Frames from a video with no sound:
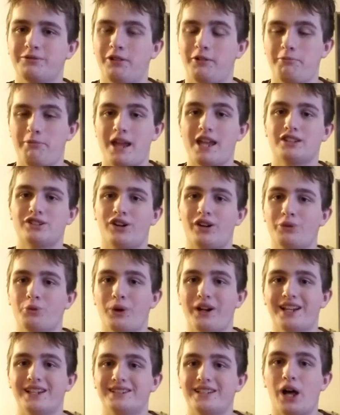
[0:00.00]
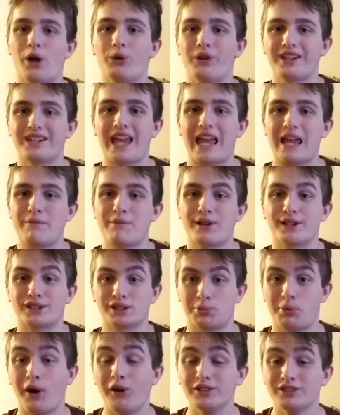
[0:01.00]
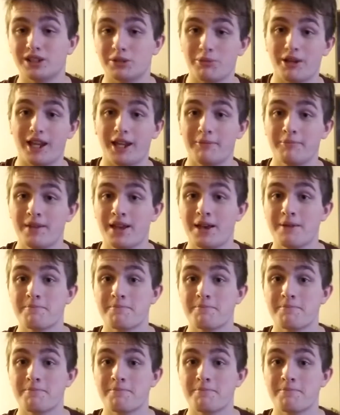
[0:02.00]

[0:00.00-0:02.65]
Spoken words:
based on what a Zelda game is supposed to be,